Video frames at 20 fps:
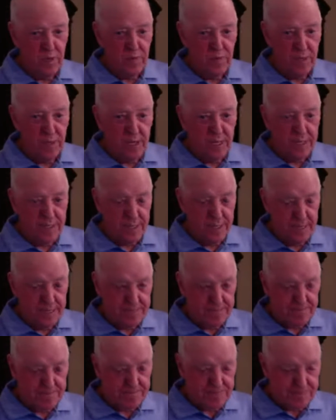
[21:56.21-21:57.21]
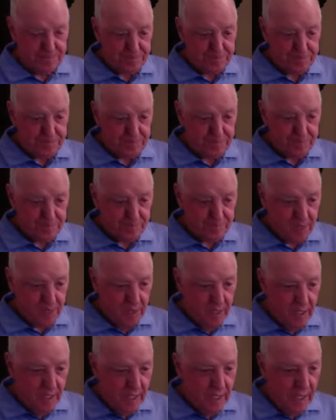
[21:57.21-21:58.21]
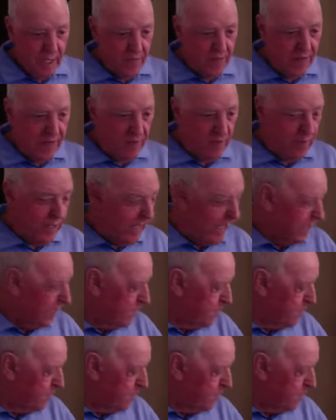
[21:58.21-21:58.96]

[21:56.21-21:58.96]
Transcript: on the idea. And then we get